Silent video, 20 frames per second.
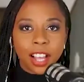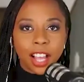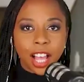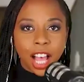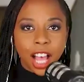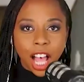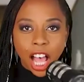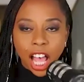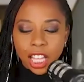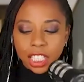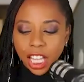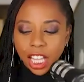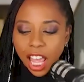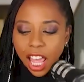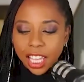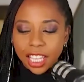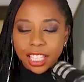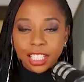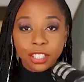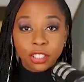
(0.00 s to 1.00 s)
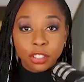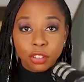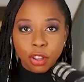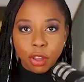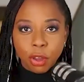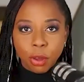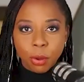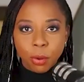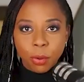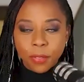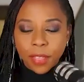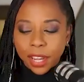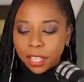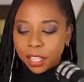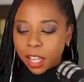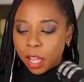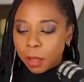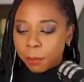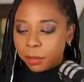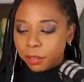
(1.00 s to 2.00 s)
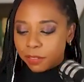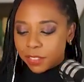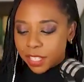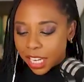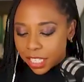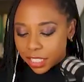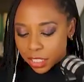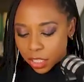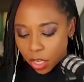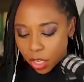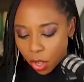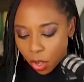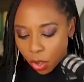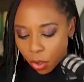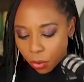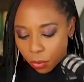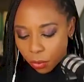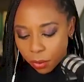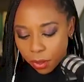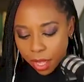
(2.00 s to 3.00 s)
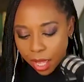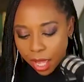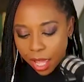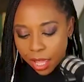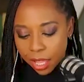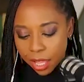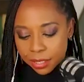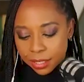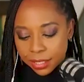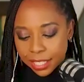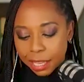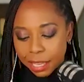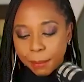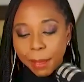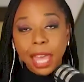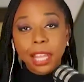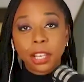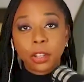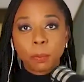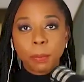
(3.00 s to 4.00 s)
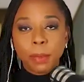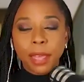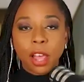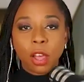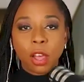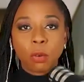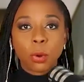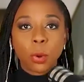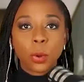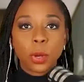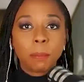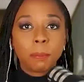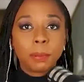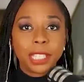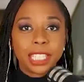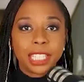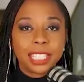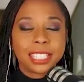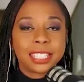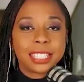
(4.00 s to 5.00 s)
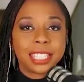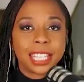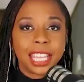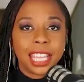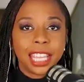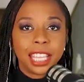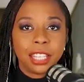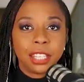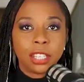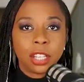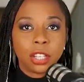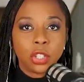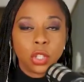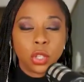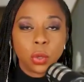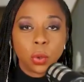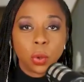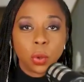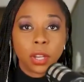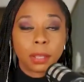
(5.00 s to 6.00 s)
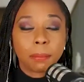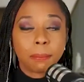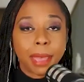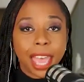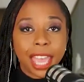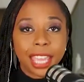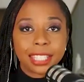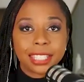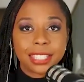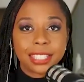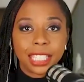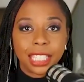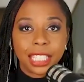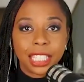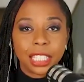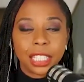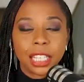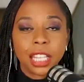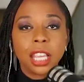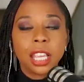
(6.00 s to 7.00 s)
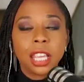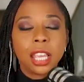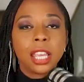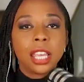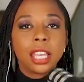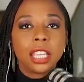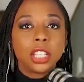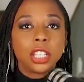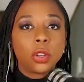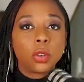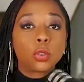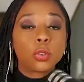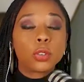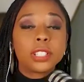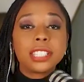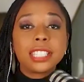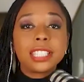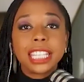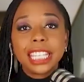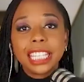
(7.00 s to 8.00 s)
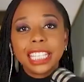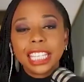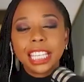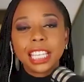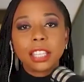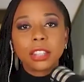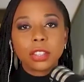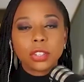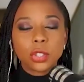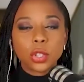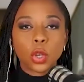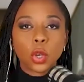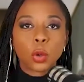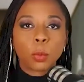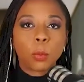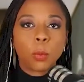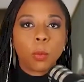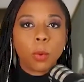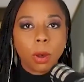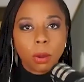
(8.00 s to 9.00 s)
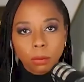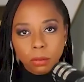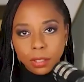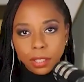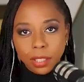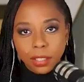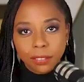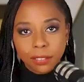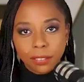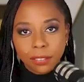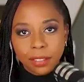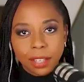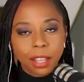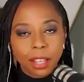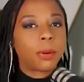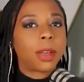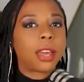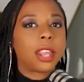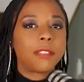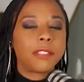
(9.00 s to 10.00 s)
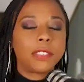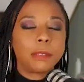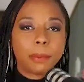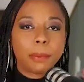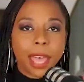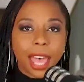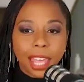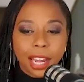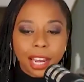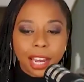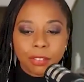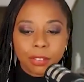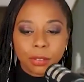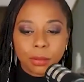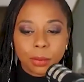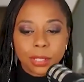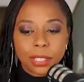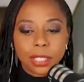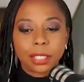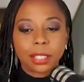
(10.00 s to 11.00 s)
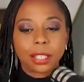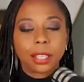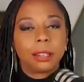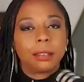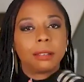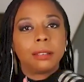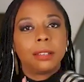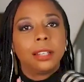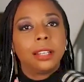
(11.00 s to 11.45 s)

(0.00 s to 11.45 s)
online know that a couple of days ago, uh, Sam Adler Bell wrote a piece in New York Magazine you know, critiquing the term wokeness. Now, right off the bat, everyone's going to go,